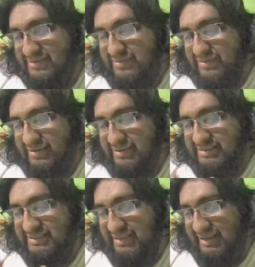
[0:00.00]
to
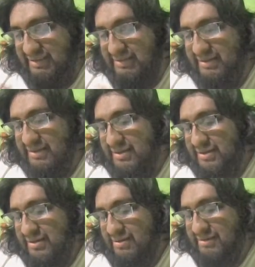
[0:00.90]
understand
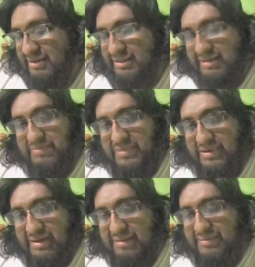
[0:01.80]
on a deeper
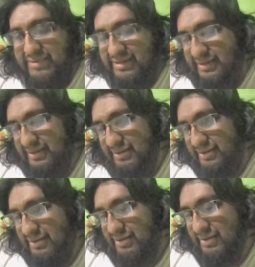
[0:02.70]
level
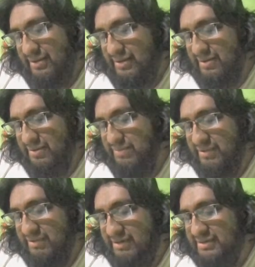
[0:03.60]

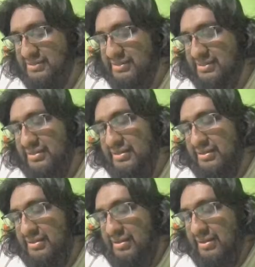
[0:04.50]
computers.
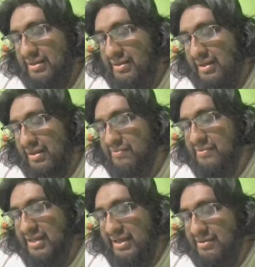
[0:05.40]
I
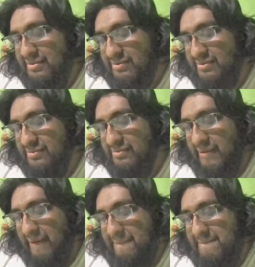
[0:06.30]
would like to,
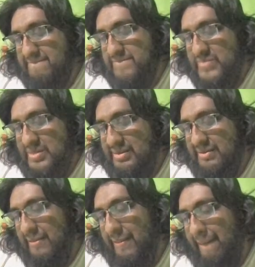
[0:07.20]

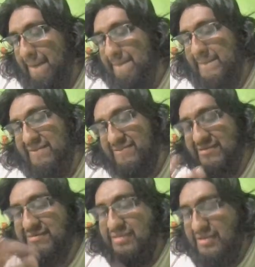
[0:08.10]
if
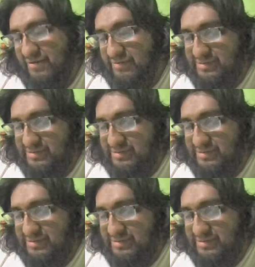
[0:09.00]
you know